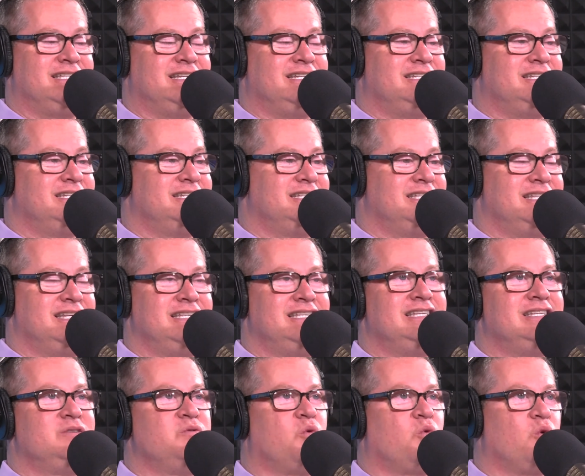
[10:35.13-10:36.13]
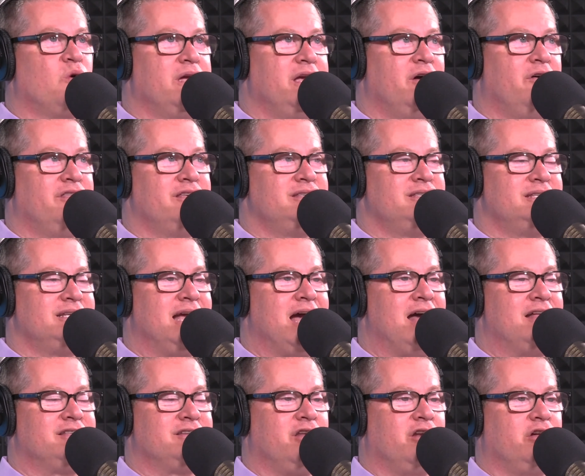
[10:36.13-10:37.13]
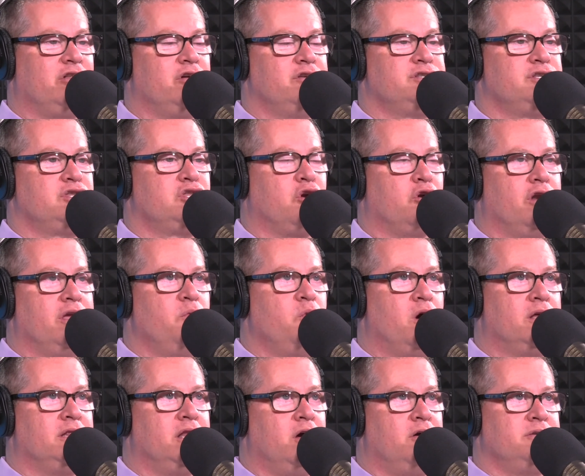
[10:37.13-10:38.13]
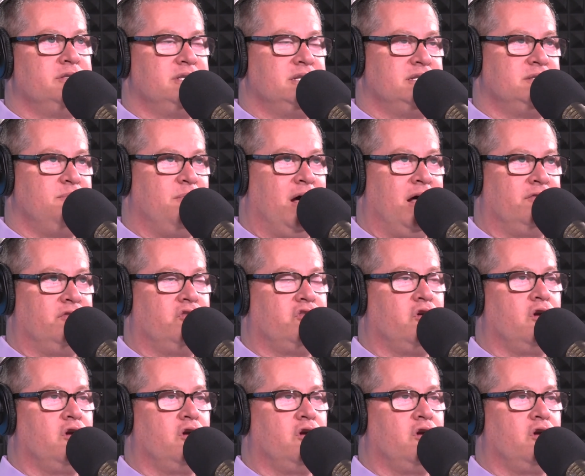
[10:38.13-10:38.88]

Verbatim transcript: This is this is real. This is a guy that's going to close 31 loans this month.